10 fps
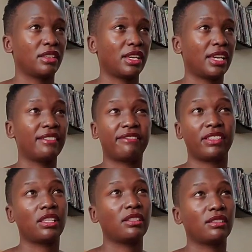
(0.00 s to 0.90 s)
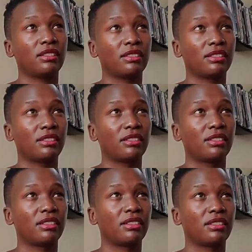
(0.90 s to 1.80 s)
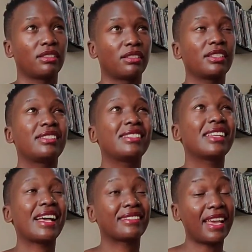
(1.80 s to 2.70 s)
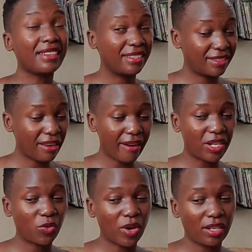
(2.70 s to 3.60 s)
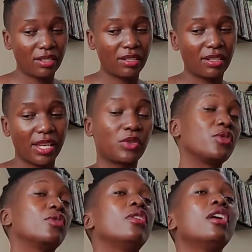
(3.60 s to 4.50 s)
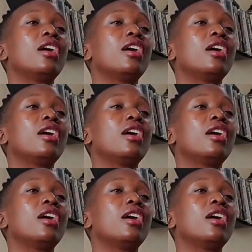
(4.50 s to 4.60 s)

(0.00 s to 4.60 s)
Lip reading: I feel, is it assigned is the right word? I don't know.